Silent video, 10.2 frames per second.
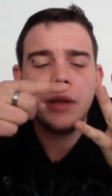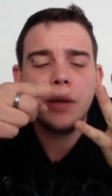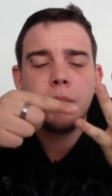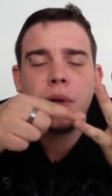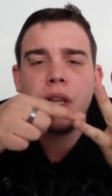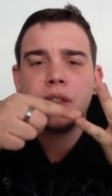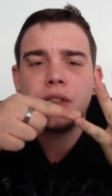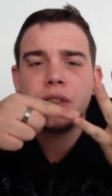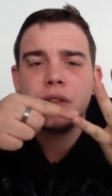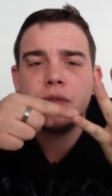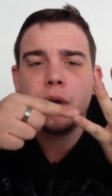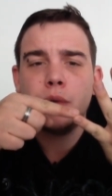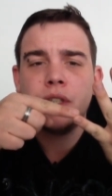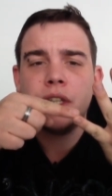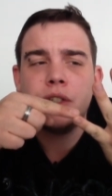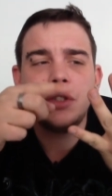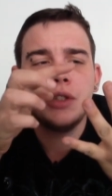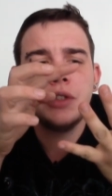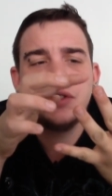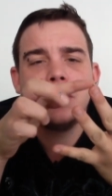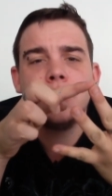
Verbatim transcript: plus voltage to